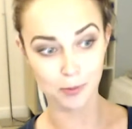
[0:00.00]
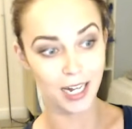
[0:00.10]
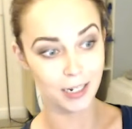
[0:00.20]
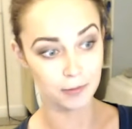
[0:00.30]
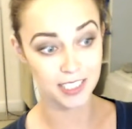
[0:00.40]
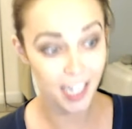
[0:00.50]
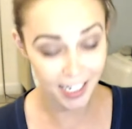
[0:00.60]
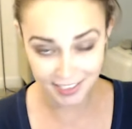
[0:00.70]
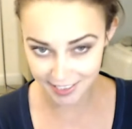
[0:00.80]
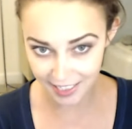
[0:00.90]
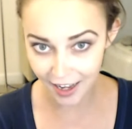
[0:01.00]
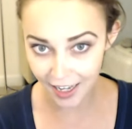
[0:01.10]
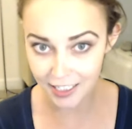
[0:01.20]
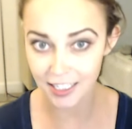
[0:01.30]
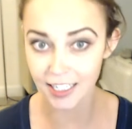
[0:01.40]
But besides
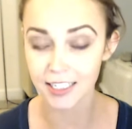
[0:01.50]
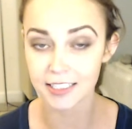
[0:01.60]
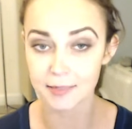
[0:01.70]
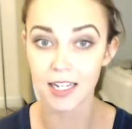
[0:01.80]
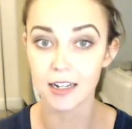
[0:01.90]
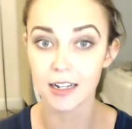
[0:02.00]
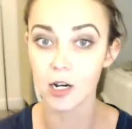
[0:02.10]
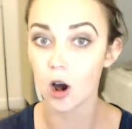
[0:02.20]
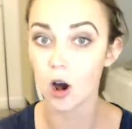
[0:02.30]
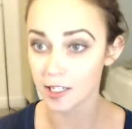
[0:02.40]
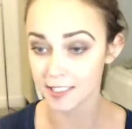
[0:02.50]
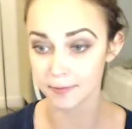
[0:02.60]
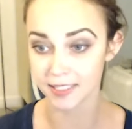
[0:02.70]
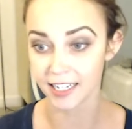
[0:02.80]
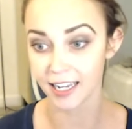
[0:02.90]
that, it has been an
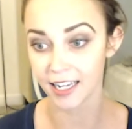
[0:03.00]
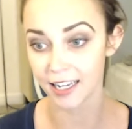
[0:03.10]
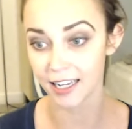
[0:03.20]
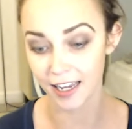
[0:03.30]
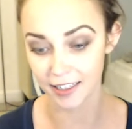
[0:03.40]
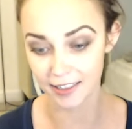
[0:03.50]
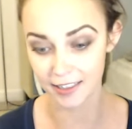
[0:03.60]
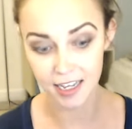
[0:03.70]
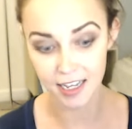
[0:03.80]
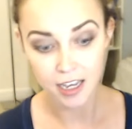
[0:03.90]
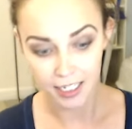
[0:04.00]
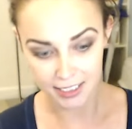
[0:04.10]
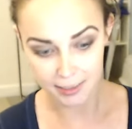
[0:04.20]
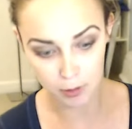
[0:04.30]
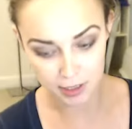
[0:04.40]
awesome day. And
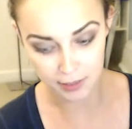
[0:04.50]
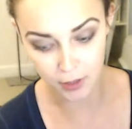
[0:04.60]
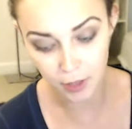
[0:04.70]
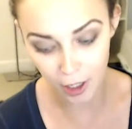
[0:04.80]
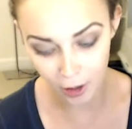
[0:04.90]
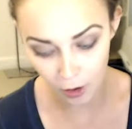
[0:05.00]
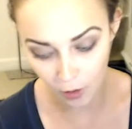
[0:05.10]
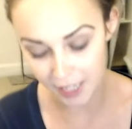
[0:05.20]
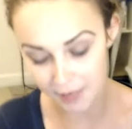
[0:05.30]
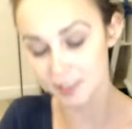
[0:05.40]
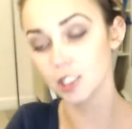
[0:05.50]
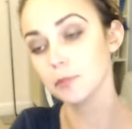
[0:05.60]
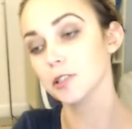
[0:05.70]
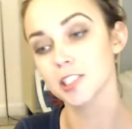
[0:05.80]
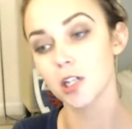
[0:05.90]
as most of you know, I'm
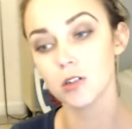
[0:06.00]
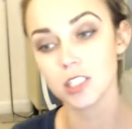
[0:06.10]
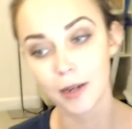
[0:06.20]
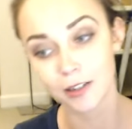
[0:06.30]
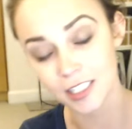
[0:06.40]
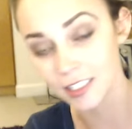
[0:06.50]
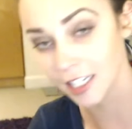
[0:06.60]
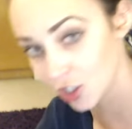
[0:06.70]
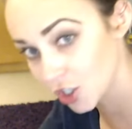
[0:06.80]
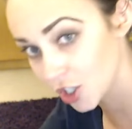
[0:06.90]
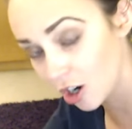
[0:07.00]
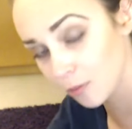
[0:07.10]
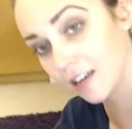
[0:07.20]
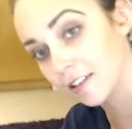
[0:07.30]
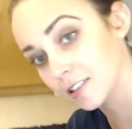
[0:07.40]
super stoked about tonight's show
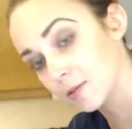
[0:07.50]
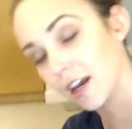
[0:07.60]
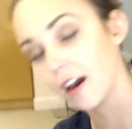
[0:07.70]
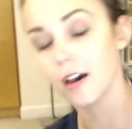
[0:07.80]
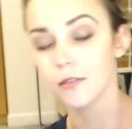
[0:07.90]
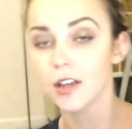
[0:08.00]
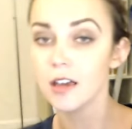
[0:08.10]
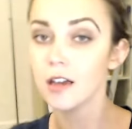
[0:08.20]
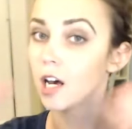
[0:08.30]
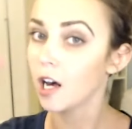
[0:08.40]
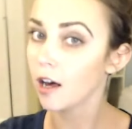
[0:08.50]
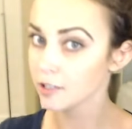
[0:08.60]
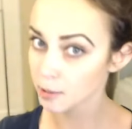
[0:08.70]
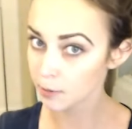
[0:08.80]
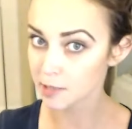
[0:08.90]
because we have a
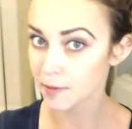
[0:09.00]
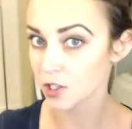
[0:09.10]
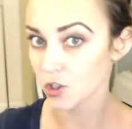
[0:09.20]
super special